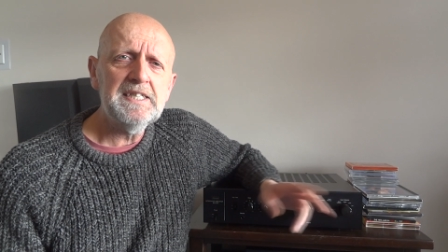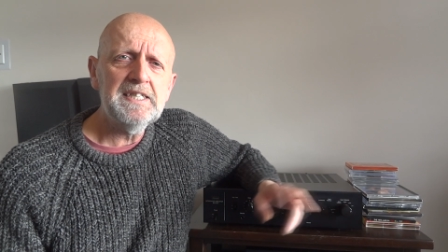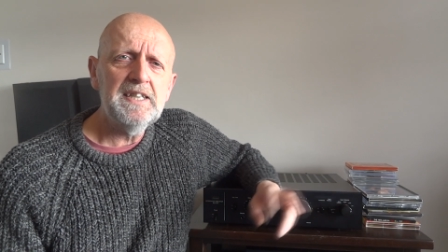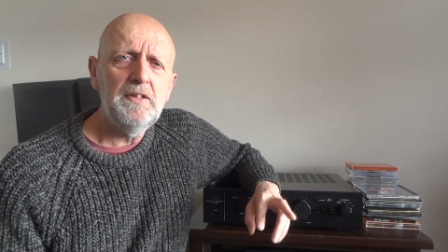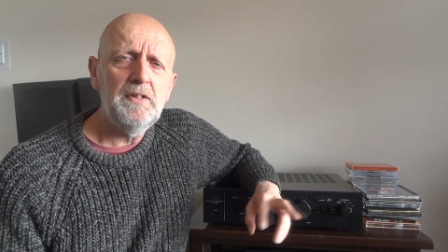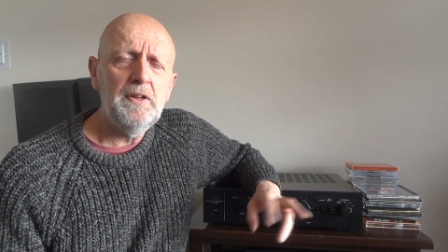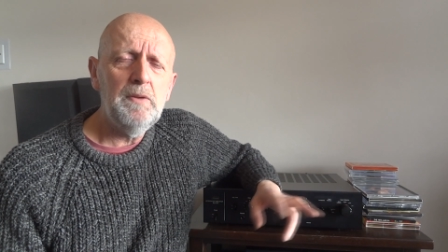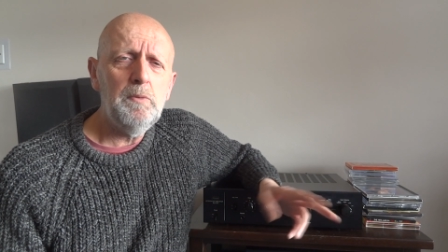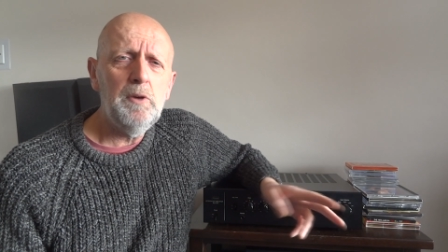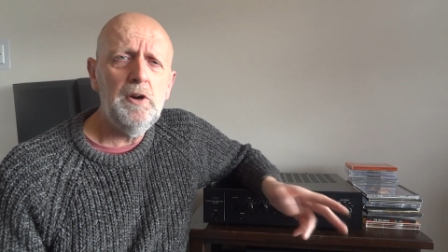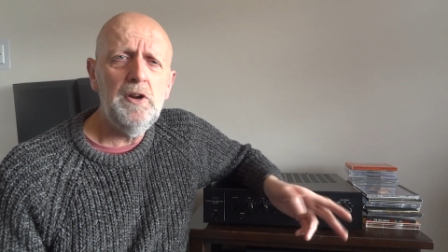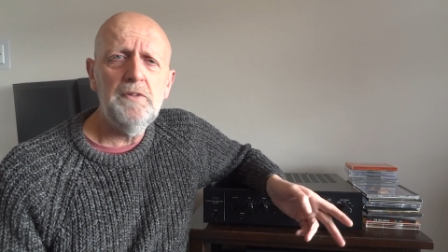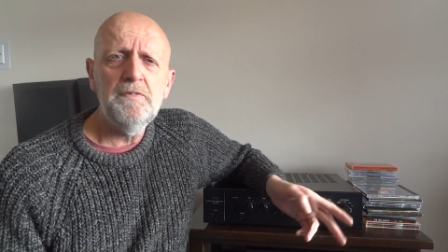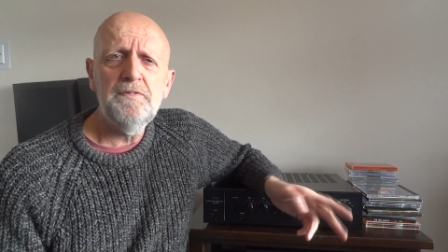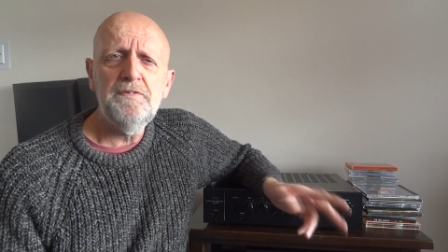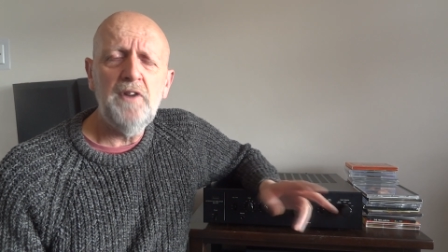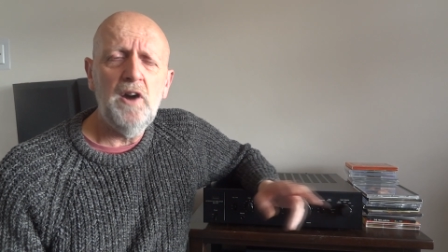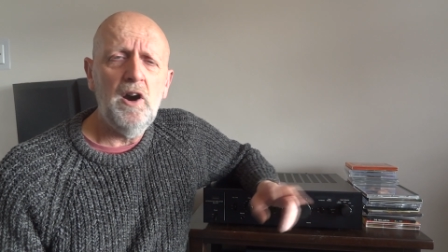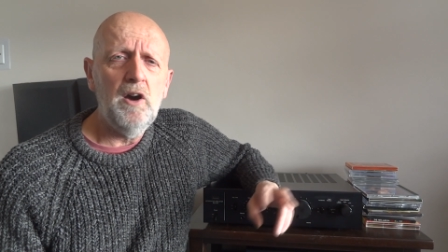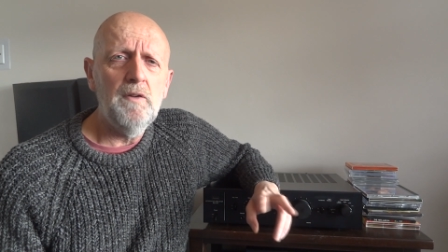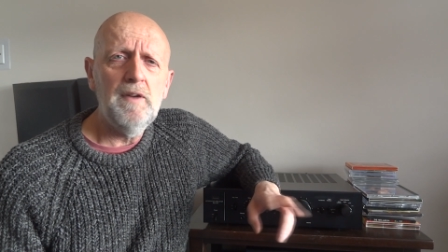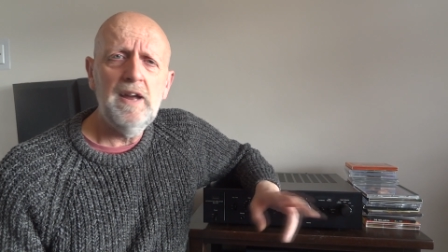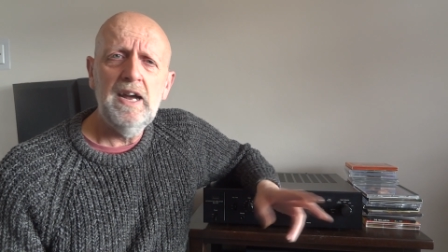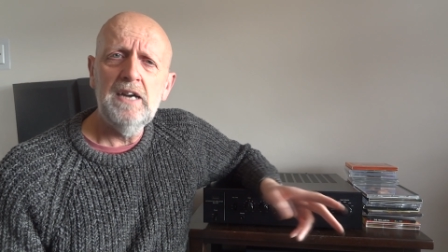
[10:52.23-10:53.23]
So they weren't
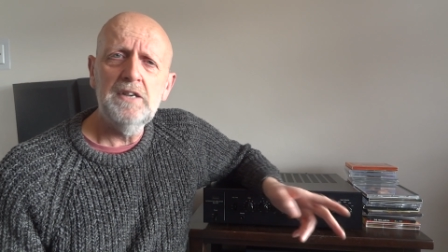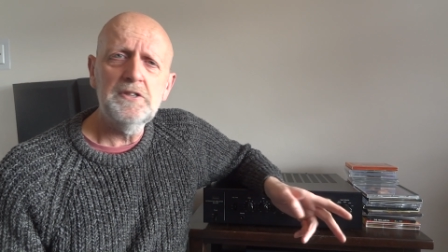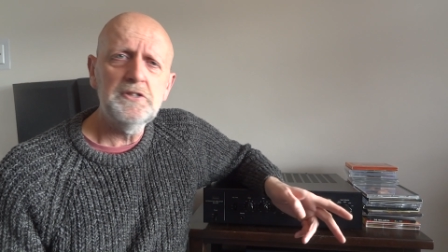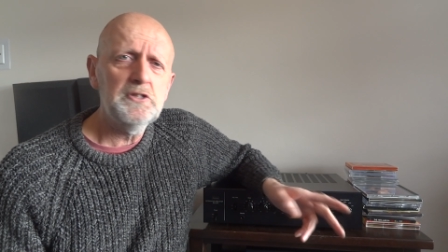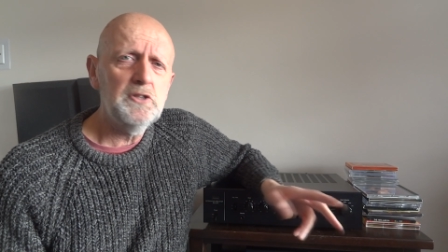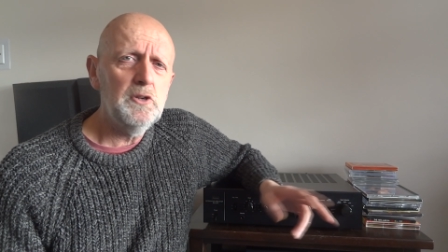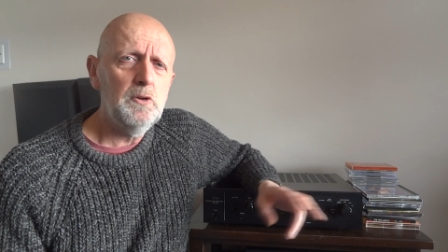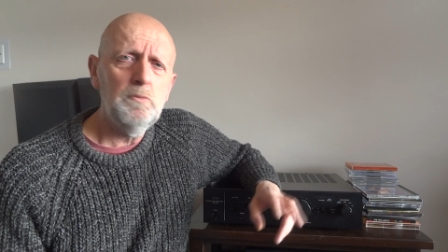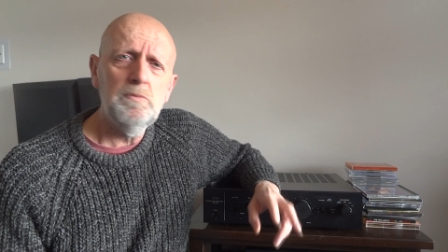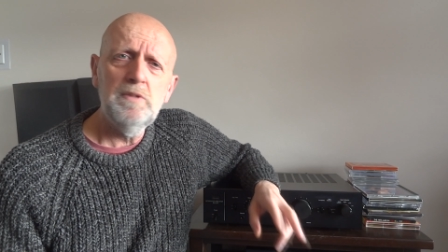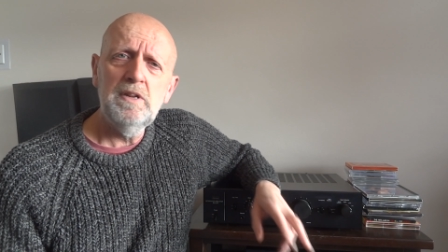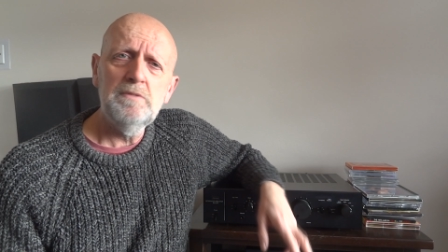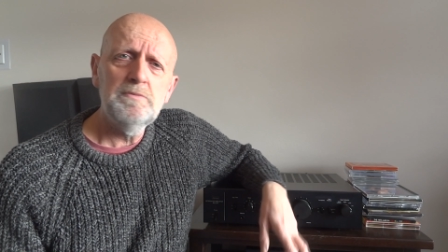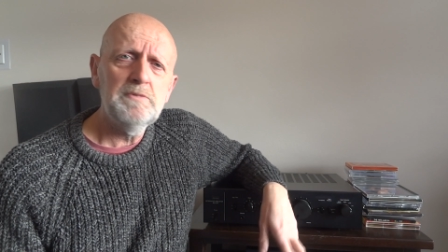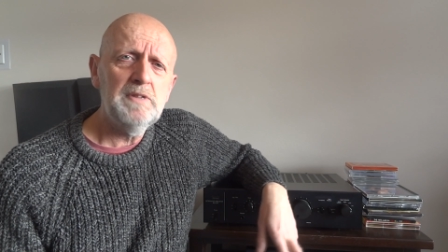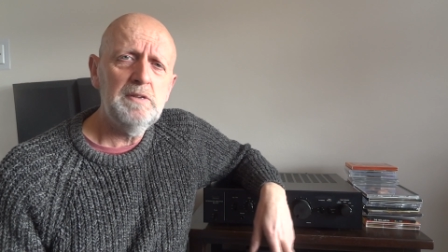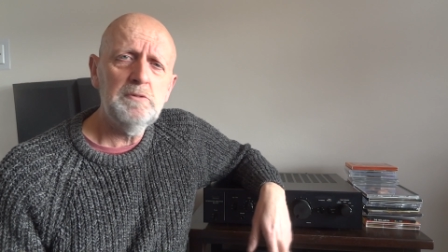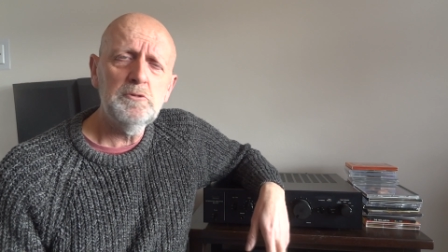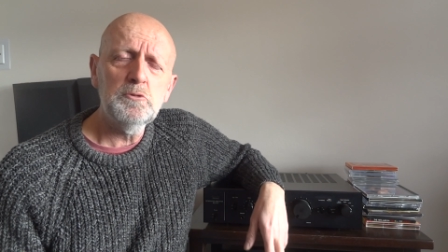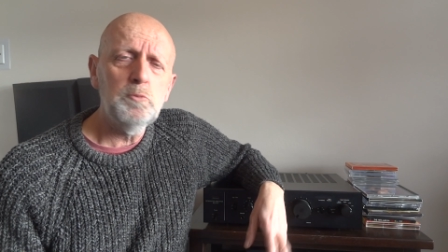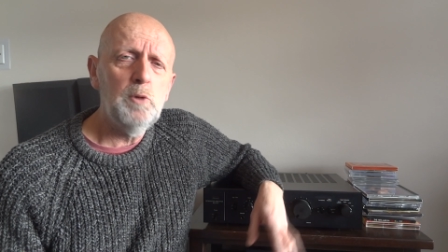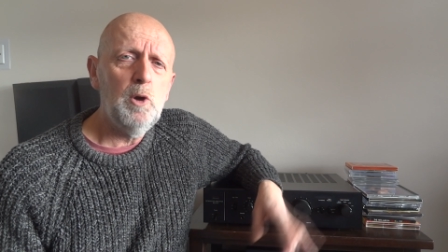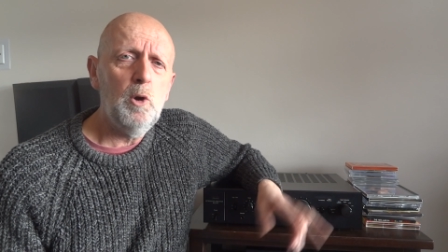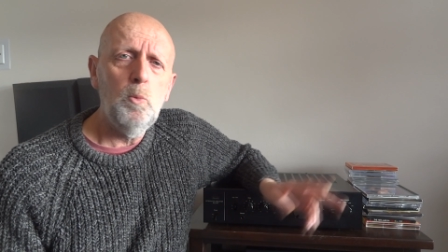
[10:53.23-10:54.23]
far out at all. They, they
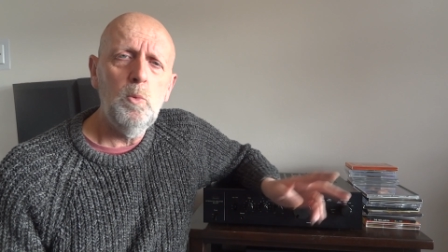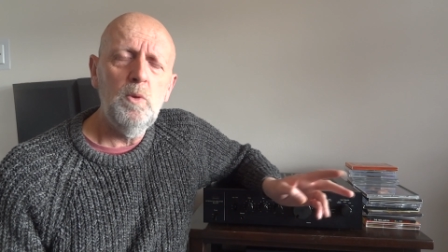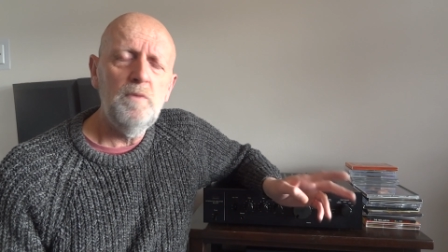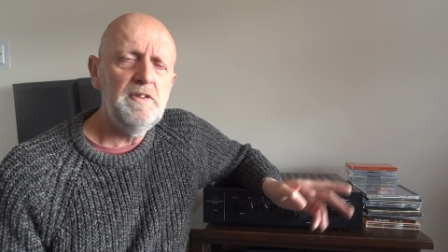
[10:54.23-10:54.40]
was well